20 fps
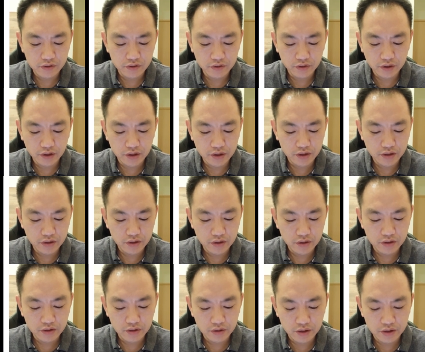Okay,
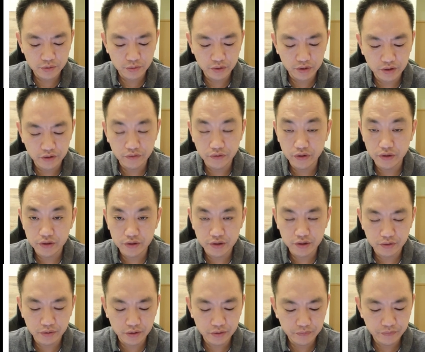this will give you a
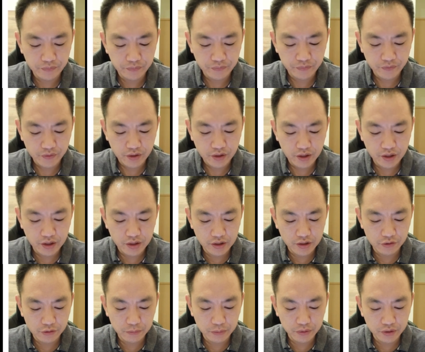0, and
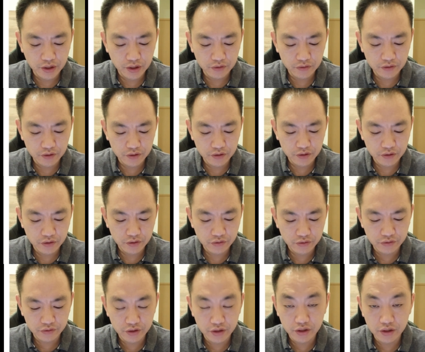then you put down the
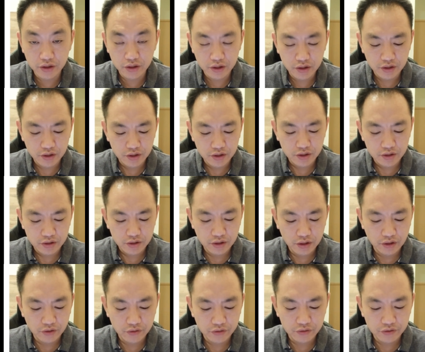3.
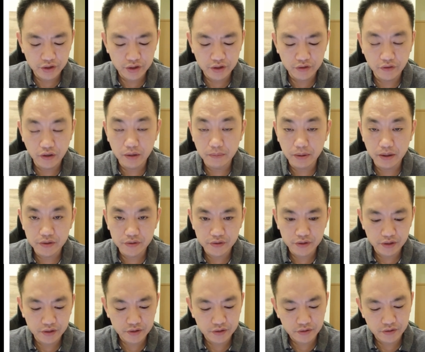Then 3 divided by
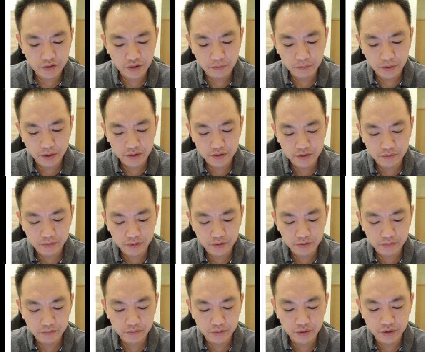6, not possible,
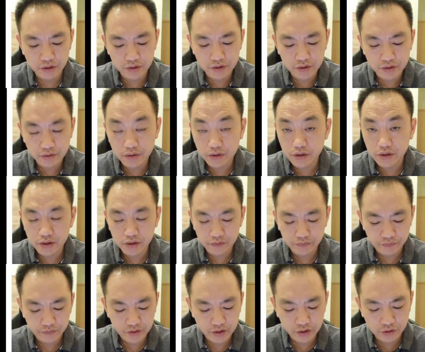put a 0 here,
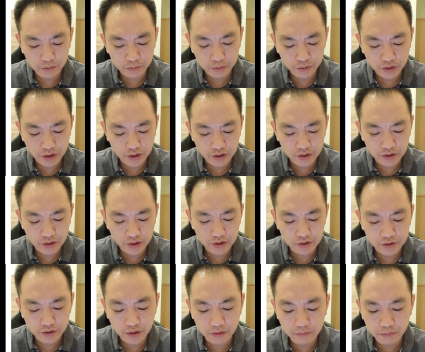then you put down
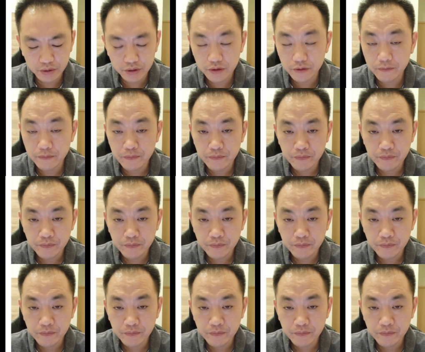another number.